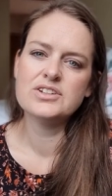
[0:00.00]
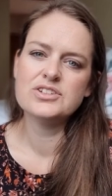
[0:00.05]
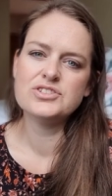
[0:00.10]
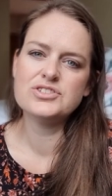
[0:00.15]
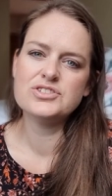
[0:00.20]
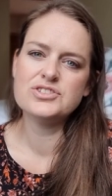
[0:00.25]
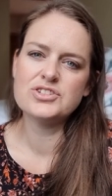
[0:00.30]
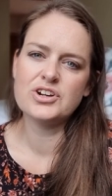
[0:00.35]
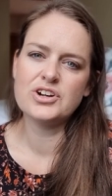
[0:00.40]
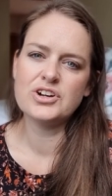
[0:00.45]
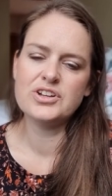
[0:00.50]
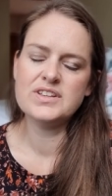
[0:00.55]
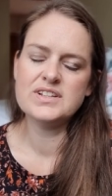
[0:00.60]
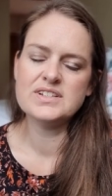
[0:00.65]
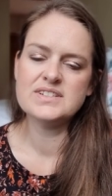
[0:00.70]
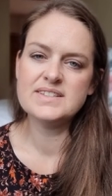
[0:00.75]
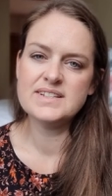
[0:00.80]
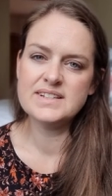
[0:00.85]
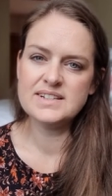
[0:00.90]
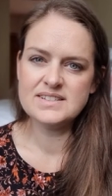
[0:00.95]
So
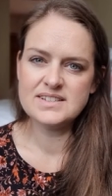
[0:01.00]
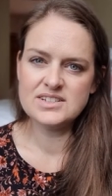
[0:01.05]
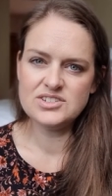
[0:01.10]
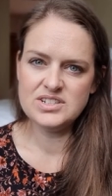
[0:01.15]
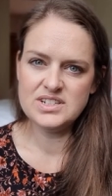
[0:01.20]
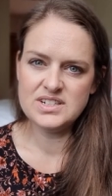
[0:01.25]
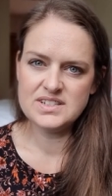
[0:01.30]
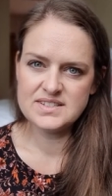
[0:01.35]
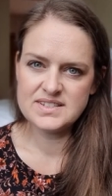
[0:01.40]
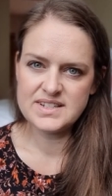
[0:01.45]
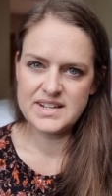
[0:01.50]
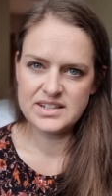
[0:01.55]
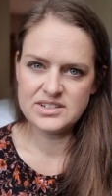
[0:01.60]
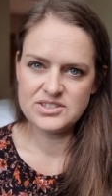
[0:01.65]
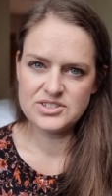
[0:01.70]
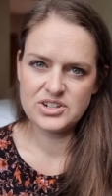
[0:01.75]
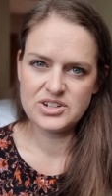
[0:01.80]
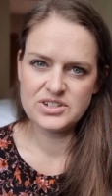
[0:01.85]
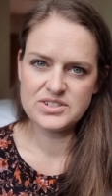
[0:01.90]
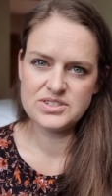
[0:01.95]
there's things that you need to take
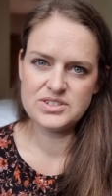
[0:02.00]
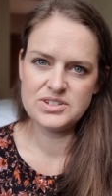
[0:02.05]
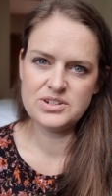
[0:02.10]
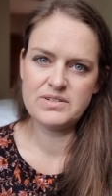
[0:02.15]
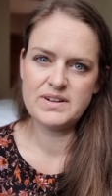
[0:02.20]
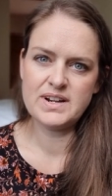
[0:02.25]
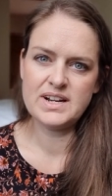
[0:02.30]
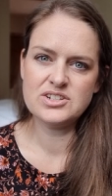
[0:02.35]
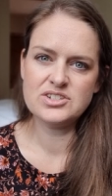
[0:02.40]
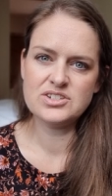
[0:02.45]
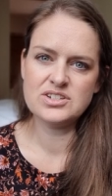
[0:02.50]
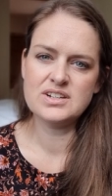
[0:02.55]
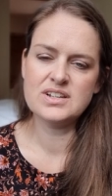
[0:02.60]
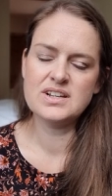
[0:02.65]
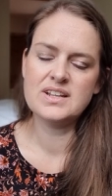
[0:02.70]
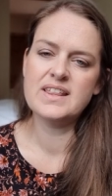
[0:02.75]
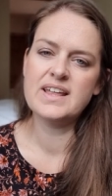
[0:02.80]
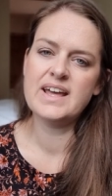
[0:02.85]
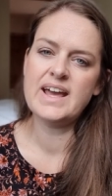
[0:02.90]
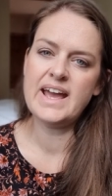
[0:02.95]
into consideration.
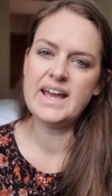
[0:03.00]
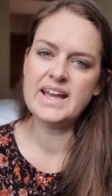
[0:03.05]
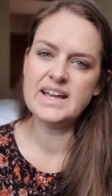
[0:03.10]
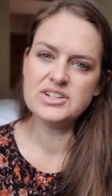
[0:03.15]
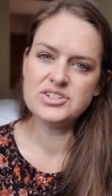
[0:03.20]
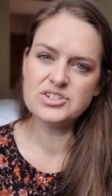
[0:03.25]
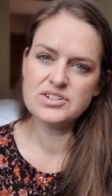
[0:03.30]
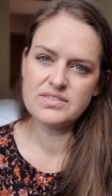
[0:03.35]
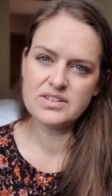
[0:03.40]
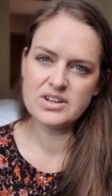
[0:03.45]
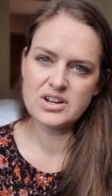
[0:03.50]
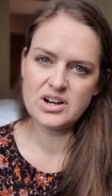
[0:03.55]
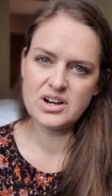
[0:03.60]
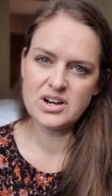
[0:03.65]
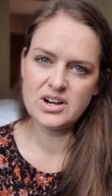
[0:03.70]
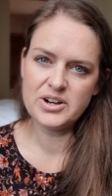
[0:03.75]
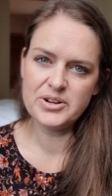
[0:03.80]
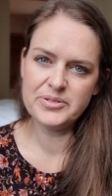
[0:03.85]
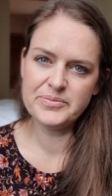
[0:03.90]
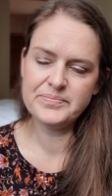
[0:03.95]
The age of the
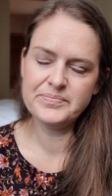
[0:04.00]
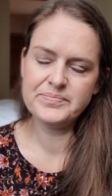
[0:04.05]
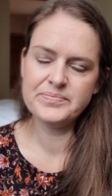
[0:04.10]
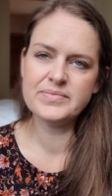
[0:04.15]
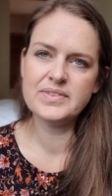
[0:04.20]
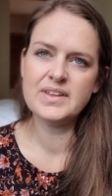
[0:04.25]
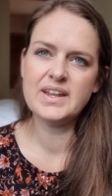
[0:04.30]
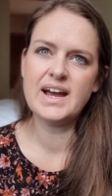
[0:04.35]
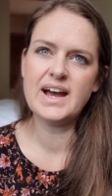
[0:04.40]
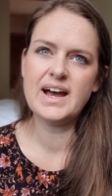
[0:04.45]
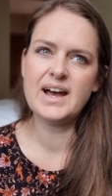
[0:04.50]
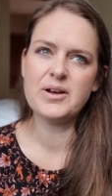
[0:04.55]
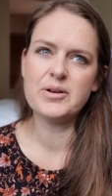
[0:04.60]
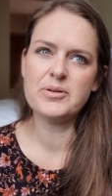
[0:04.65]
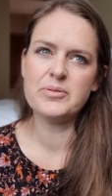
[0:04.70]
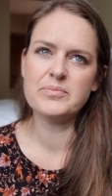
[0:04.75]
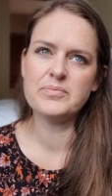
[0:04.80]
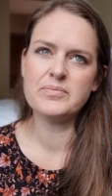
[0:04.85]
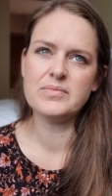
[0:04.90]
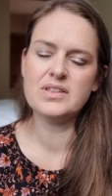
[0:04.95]
car,
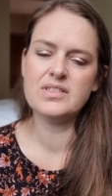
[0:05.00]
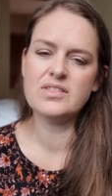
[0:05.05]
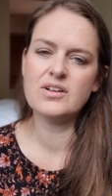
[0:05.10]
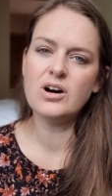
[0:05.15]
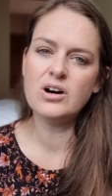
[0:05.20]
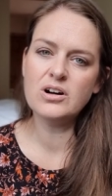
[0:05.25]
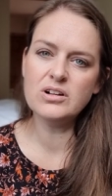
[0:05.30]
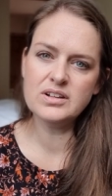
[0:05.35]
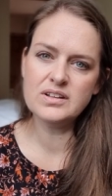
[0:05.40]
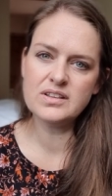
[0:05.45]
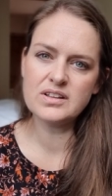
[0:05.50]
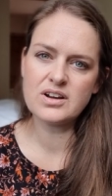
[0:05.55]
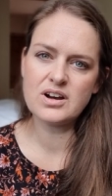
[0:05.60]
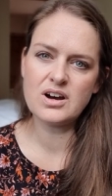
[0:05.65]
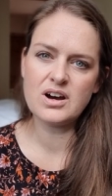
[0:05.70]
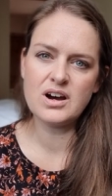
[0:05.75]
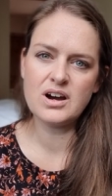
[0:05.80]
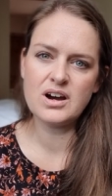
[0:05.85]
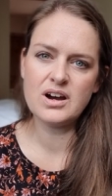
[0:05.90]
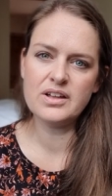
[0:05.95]
um, the older the
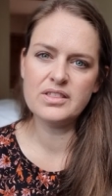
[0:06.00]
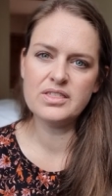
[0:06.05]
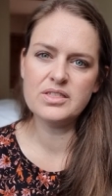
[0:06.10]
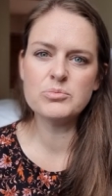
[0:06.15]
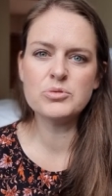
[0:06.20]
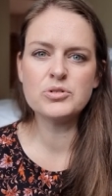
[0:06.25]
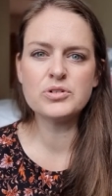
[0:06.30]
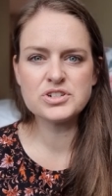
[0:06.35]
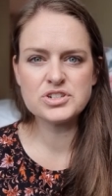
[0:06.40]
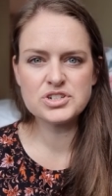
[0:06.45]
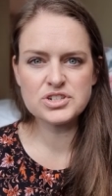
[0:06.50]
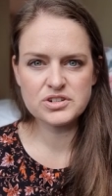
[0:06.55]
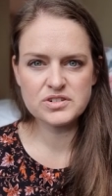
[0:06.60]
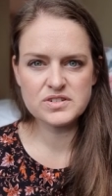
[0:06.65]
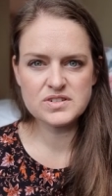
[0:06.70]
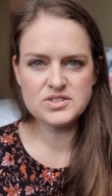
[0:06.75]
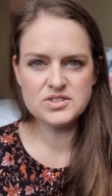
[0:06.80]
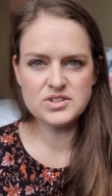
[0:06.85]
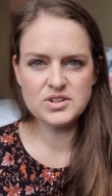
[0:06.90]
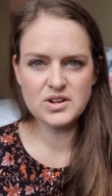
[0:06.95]
car, the more
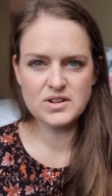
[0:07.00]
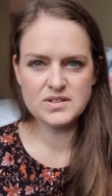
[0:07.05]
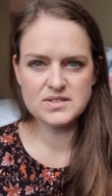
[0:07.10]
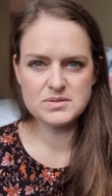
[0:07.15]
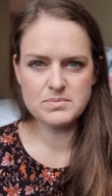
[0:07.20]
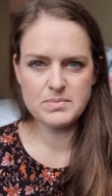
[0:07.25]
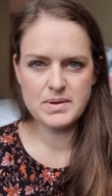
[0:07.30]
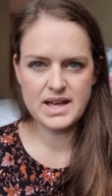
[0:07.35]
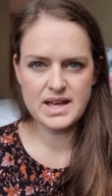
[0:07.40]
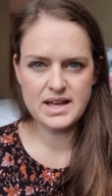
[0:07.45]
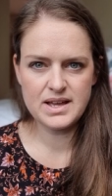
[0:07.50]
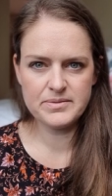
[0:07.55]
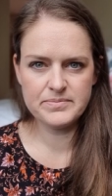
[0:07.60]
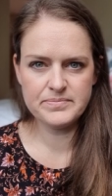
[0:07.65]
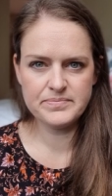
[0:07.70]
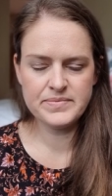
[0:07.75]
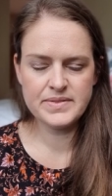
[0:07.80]
insurance you're going to pay.